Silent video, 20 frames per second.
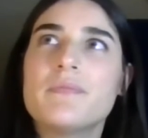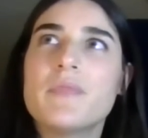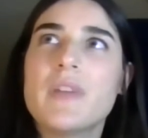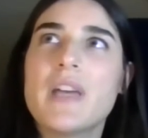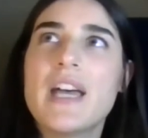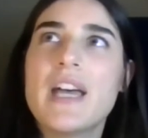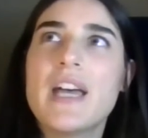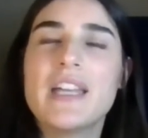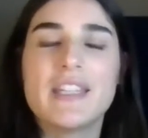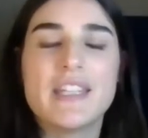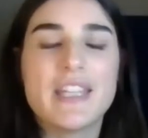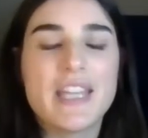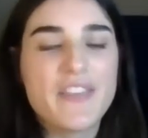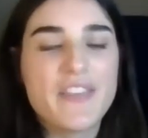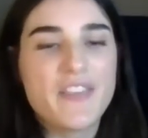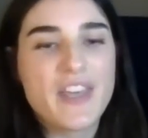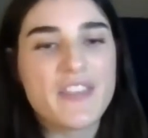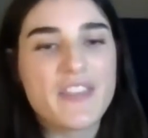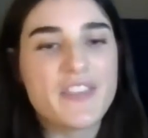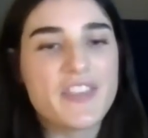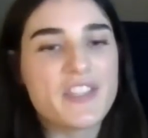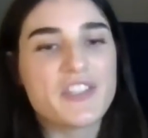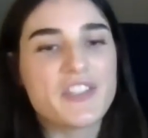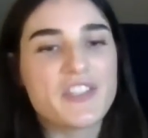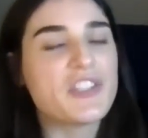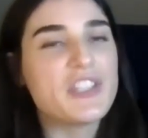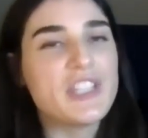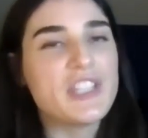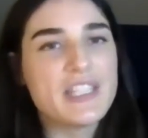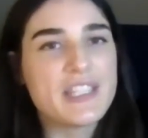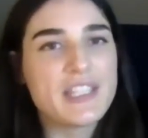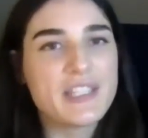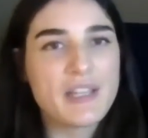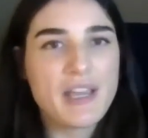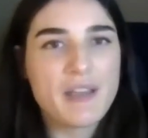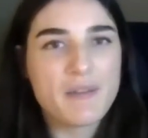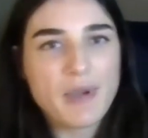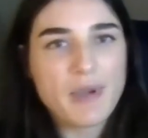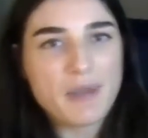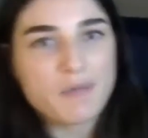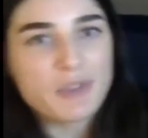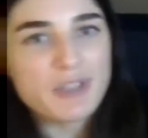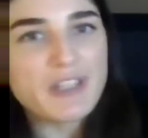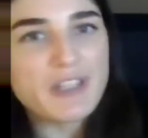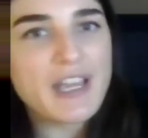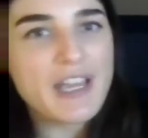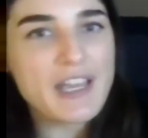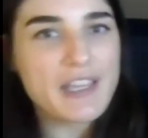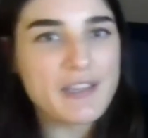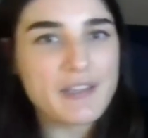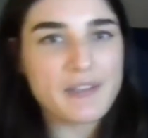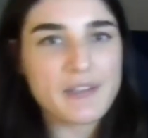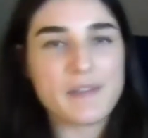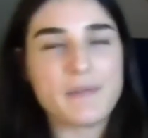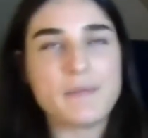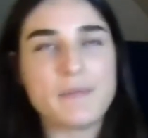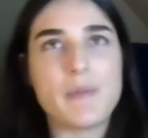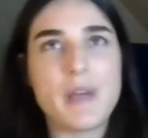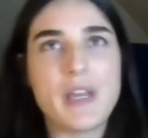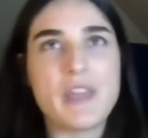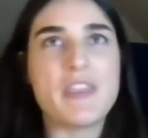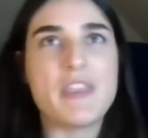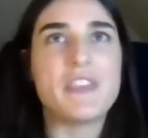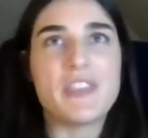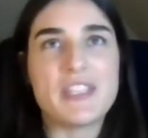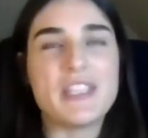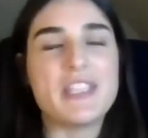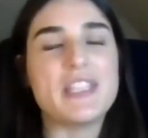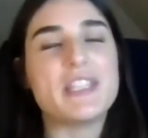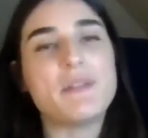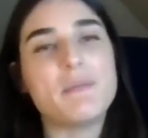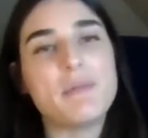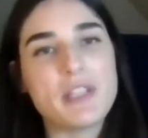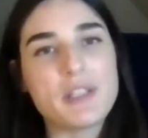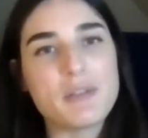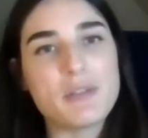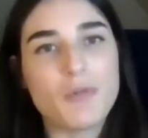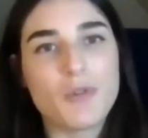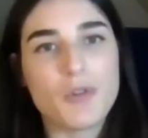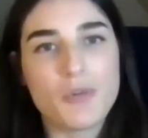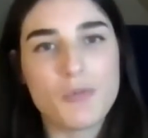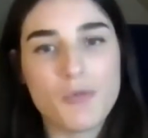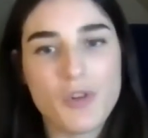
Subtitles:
that this just needs to, I think this needs to be explored more